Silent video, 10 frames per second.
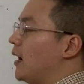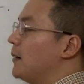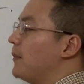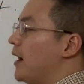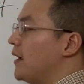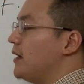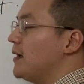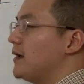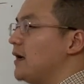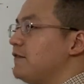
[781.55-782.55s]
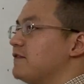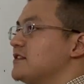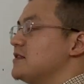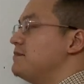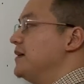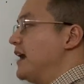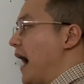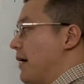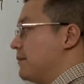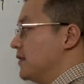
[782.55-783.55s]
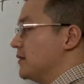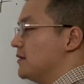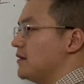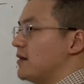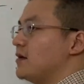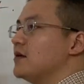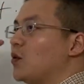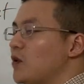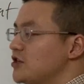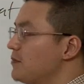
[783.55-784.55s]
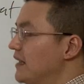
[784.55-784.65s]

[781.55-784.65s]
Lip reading: of A given the B happen, which